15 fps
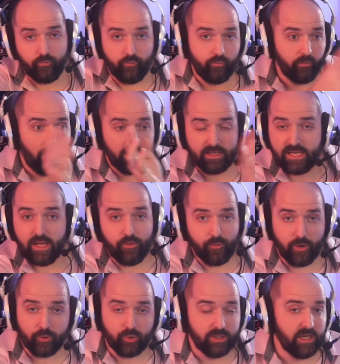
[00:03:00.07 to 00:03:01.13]
like
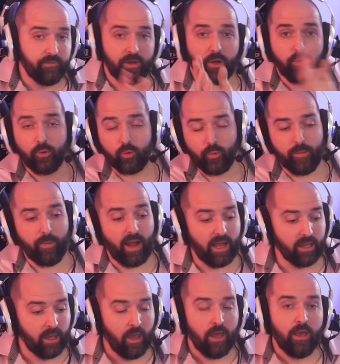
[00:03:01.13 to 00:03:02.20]
T300s, even going all the way
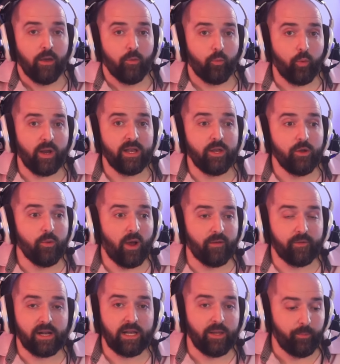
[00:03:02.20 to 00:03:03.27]
back, when you have
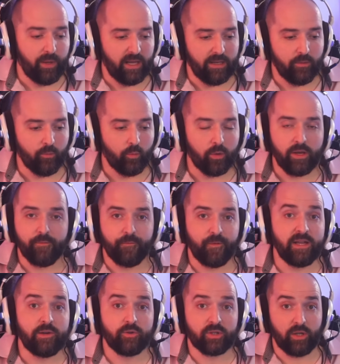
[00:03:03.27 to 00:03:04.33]
clipping, what it
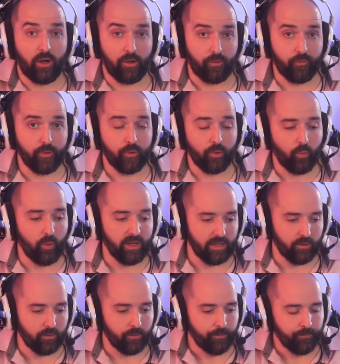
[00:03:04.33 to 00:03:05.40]
feels like through the wheel